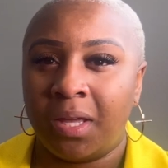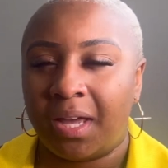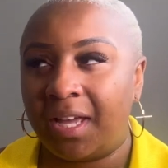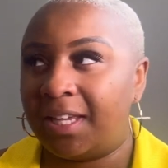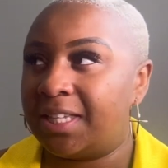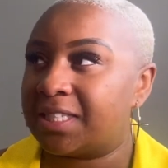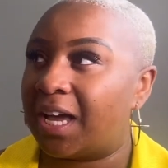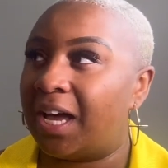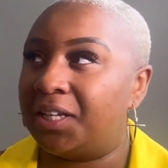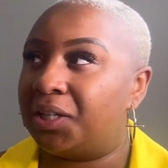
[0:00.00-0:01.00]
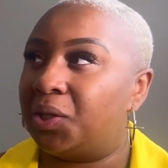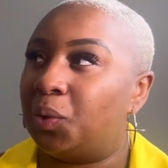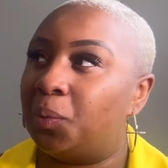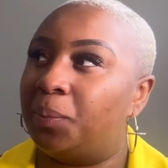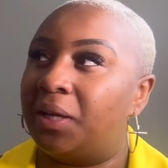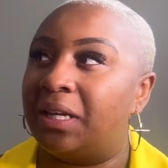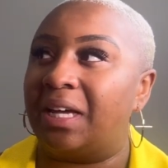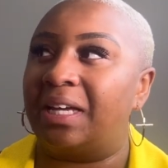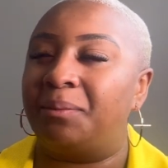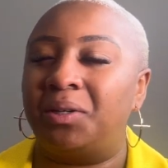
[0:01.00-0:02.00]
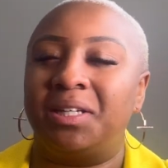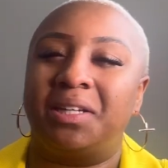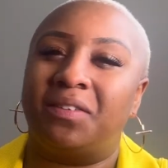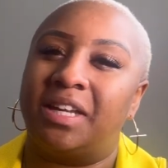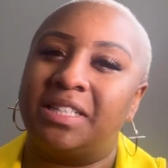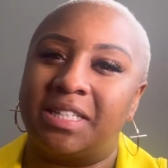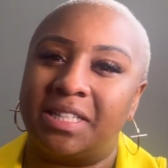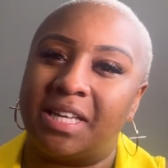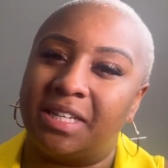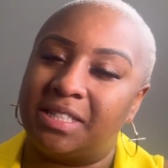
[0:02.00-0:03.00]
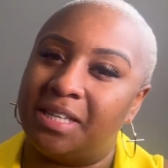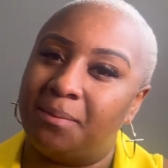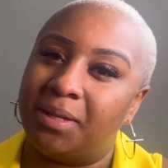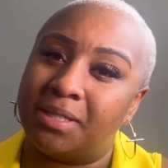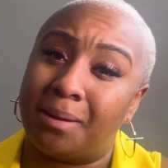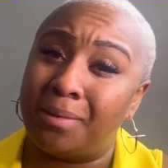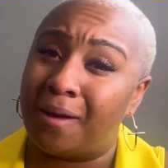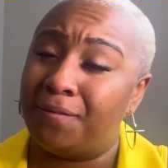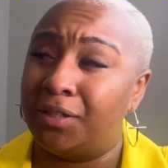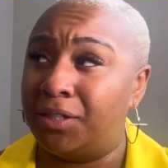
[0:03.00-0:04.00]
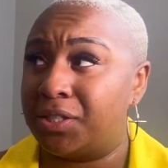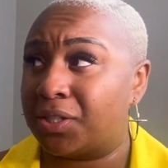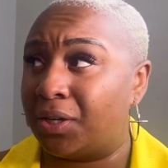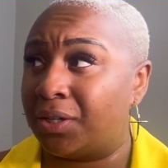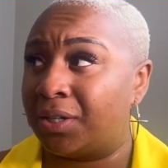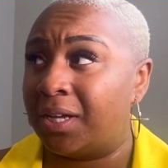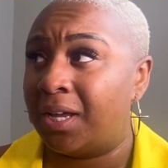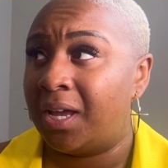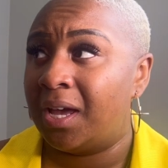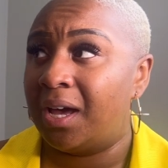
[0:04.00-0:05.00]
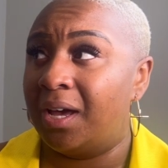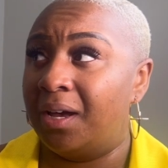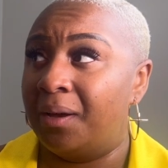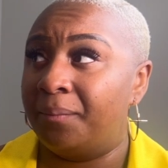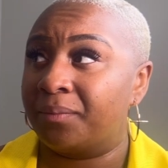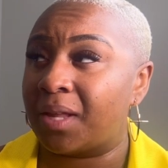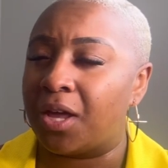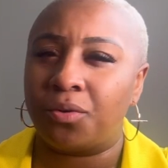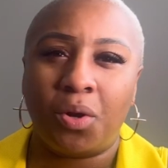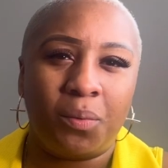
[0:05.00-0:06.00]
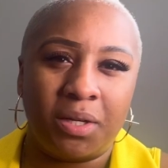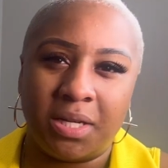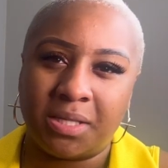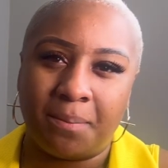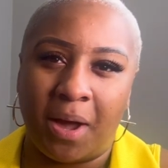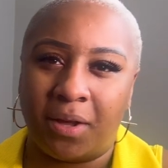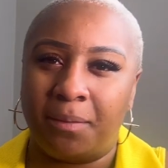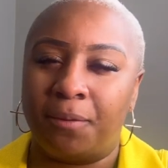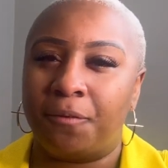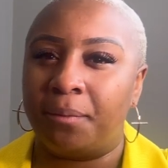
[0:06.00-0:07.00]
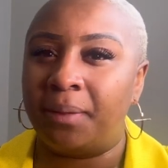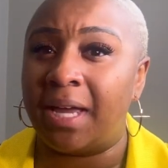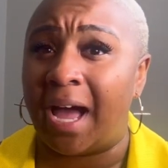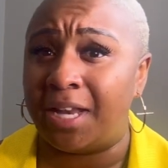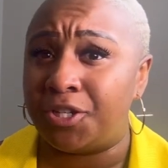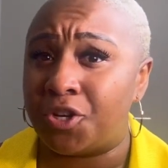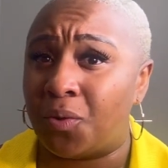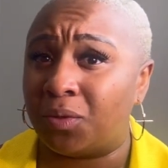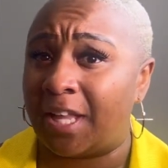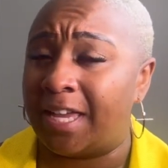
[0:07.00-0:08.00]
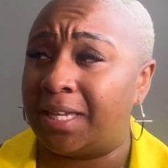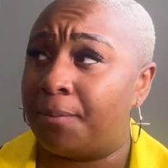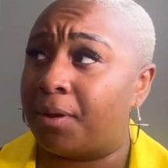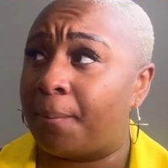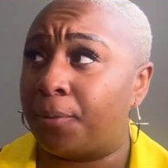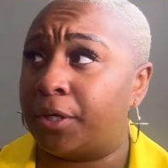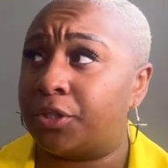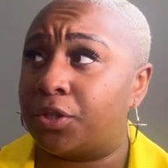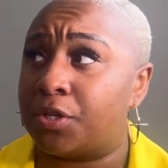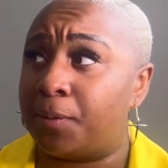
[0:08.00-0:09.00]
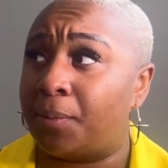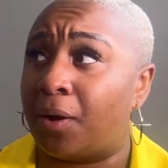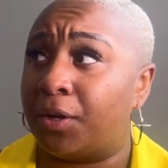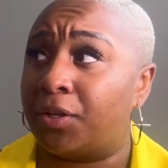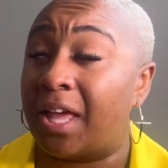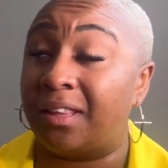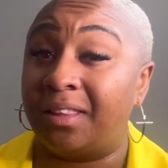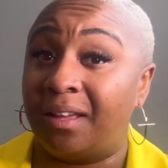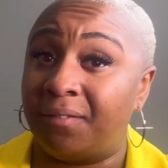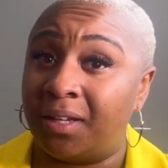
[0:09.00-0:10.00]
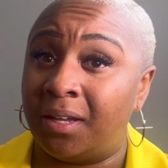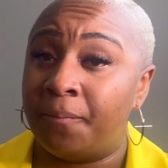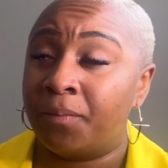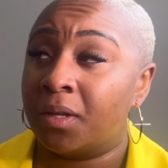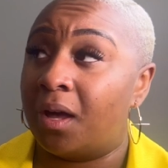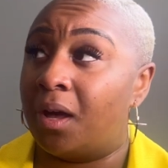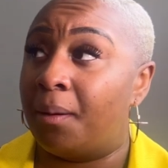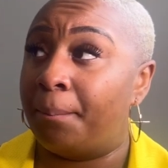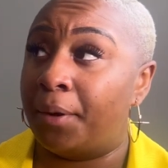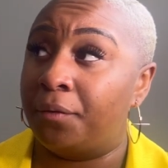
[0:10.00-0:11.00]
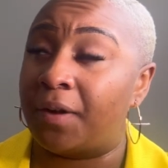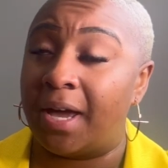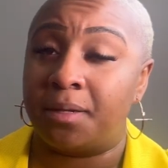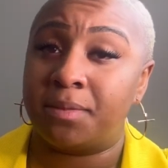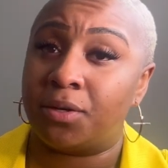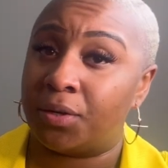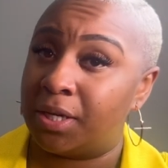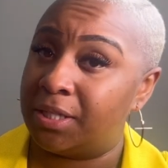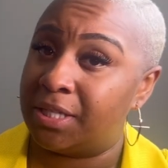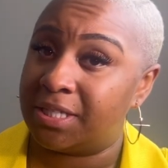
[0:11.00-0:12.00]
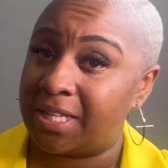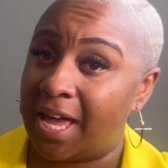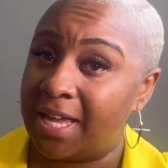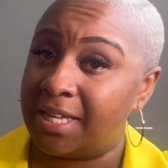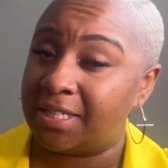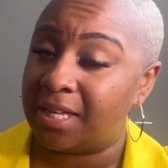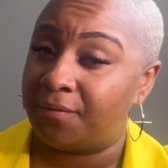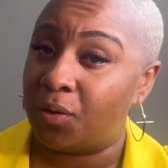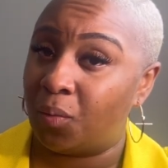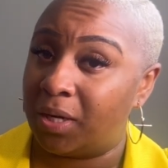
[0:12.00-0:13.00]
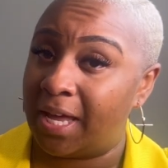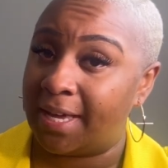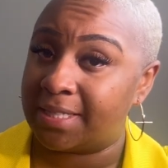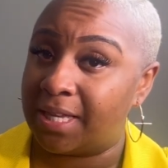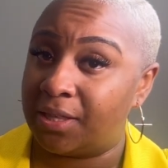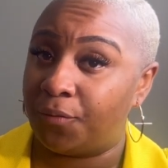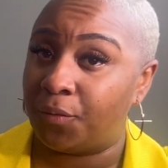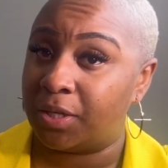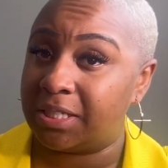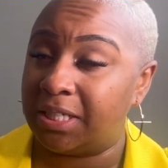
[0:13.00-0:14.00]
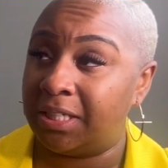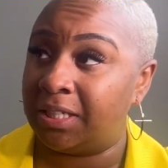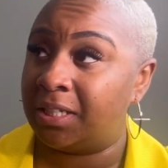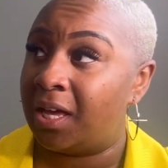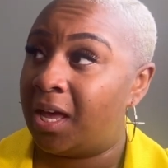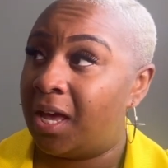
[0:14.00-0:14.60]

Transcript: It's kind of cute, but I'm gonna give it a 6 out of 10 because I'm not feeling the skirt. I don't know what it is about it, but for me, I don't like it, but I'm pretty sure there's people out here that love it. Both items are in the size of the 1X and the 14.